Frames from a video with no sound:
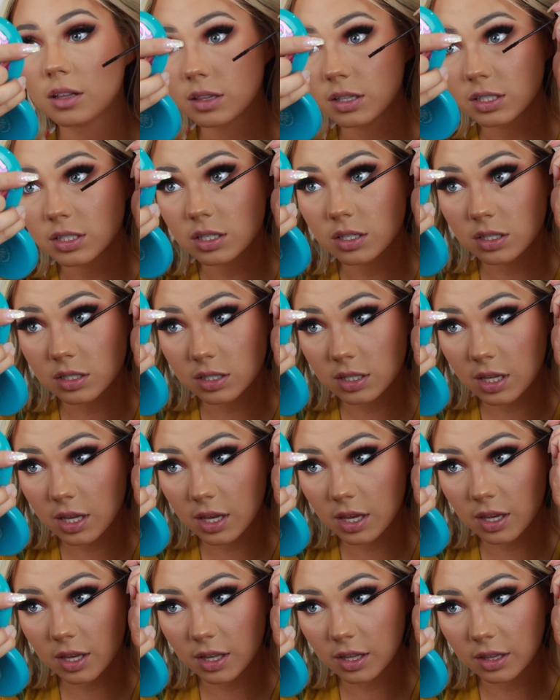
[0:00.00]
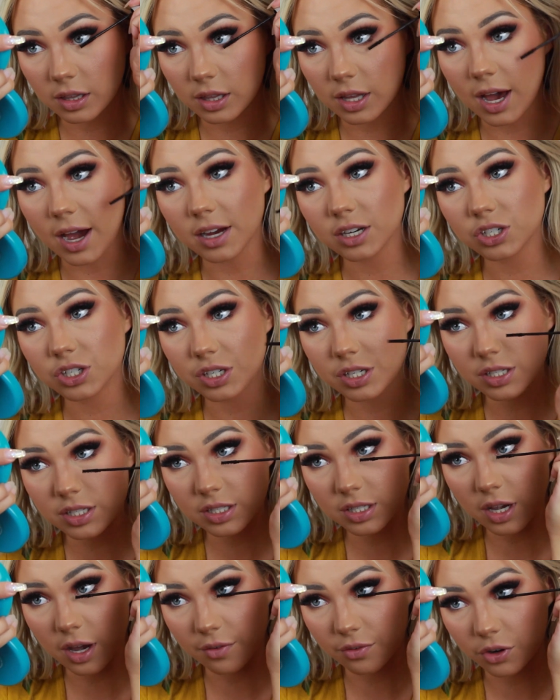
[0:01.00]
This is the Lash
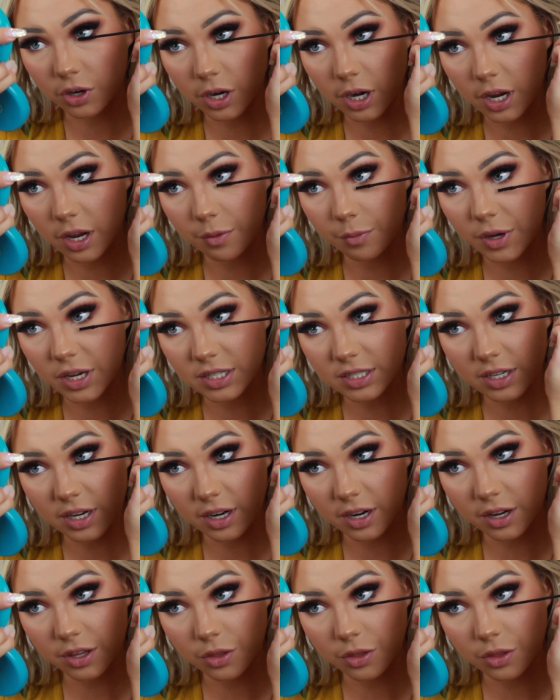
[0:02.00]
Discovery mascara,